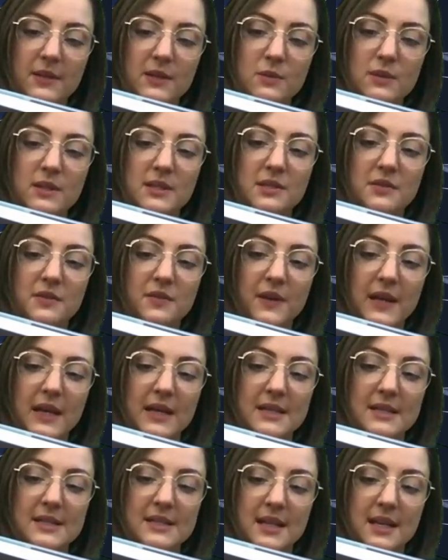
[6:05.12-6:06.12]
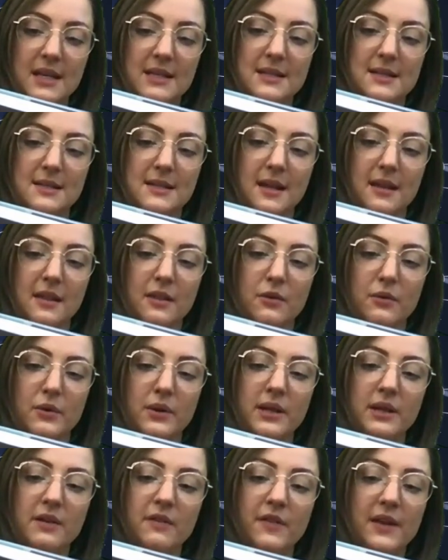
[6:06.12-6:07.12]
this one is fantasy. It says a
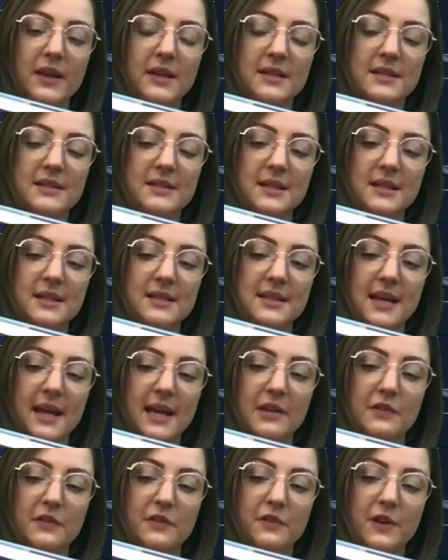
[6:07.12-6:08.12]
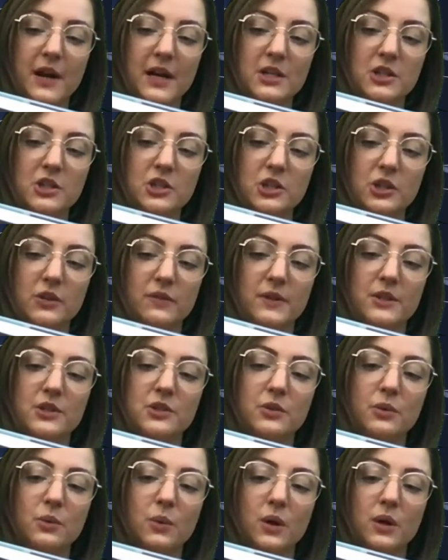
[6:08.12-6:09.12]
thrilling fantasy set in a fresh,
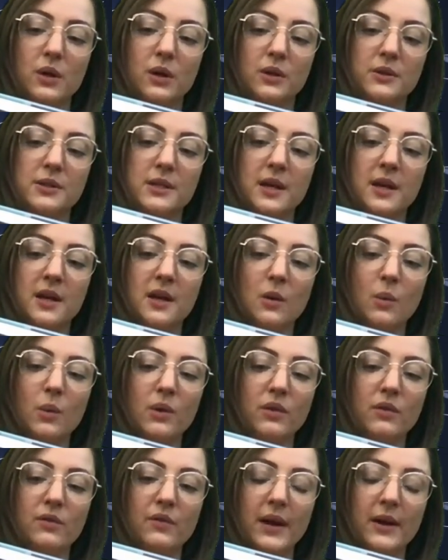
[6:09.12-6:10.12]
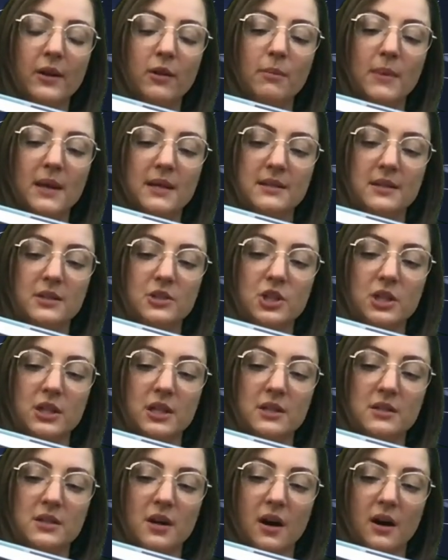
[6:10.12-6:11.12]
original world with a vital message in
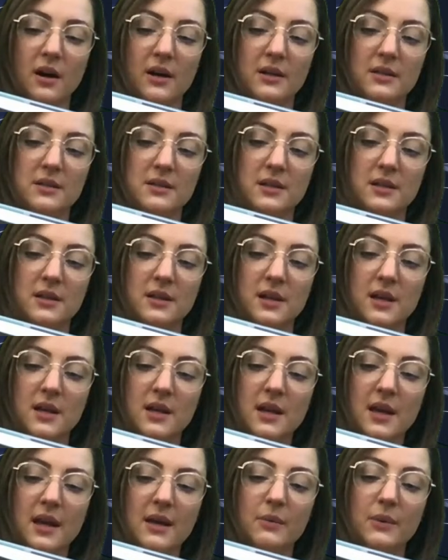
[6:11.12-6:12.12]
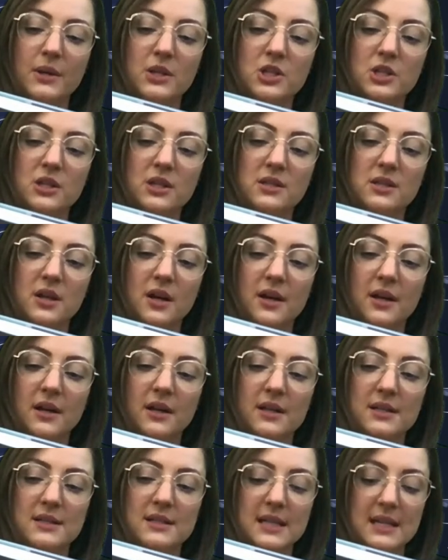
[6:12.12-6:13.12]
its heart. A Wish in the Dark
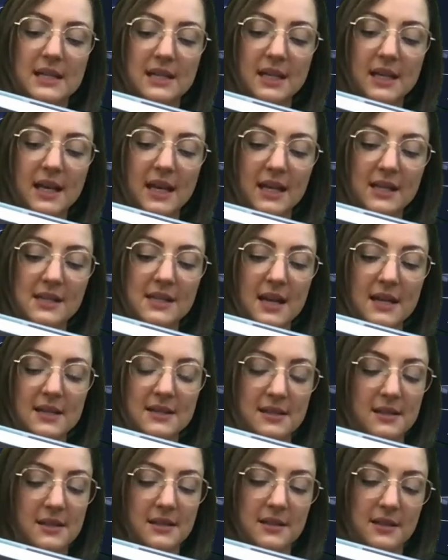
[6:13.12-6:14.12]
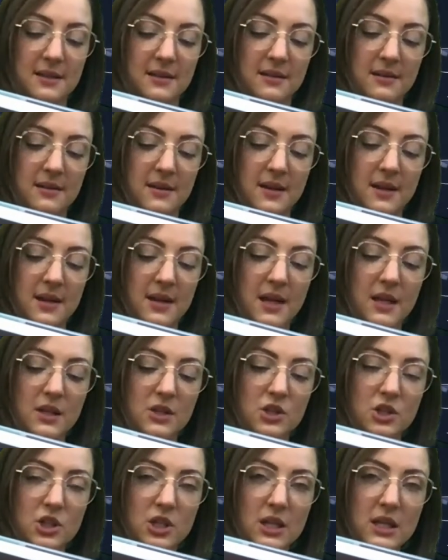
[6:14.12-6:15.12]
is incandescent,
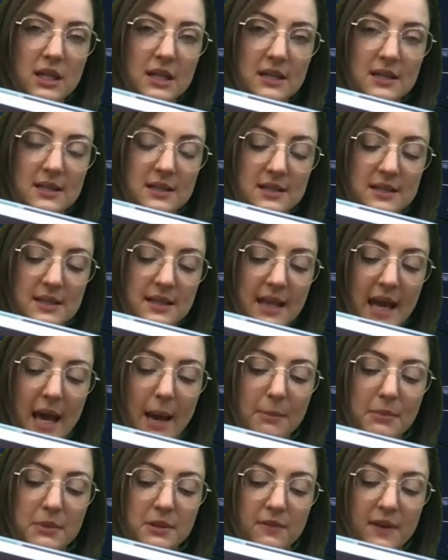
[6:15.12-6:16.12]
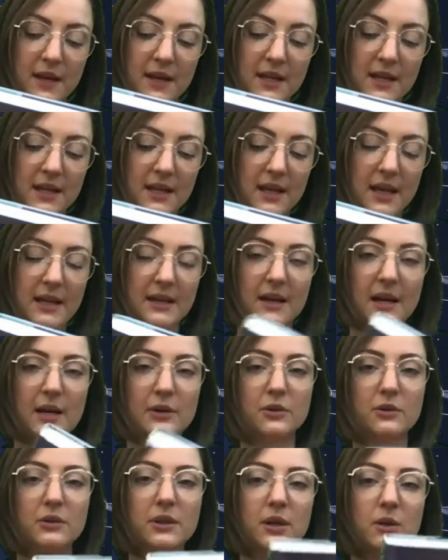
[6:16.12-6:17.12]
ingenious, captivating, and
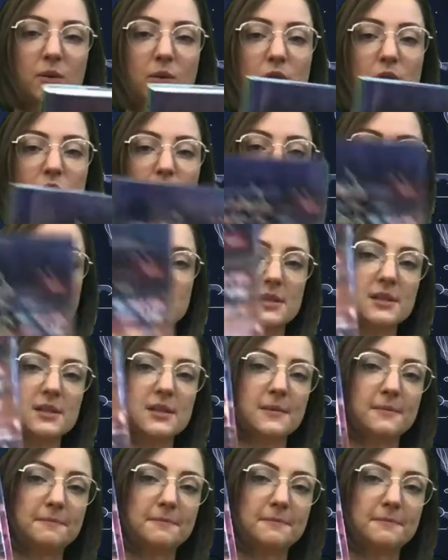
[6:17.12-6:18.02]
utterly gorgeous.